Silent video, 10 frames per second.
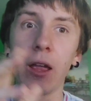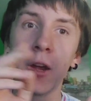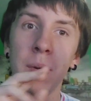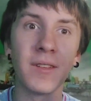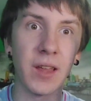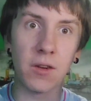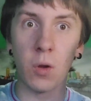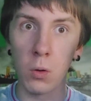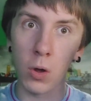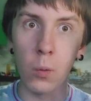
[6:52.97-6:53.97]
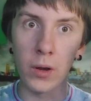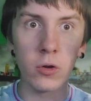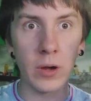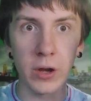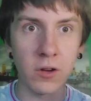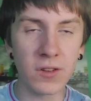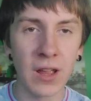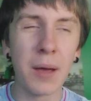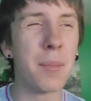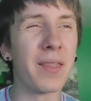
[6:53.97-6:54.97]
earbuds that don't go in your ears,
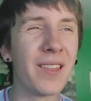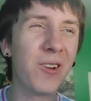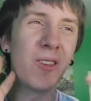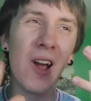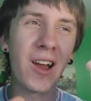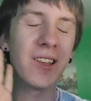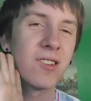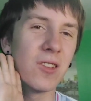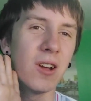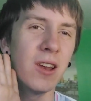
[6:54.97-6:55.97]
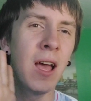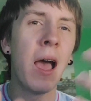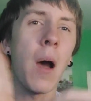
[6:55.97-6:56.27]
but they're not as good.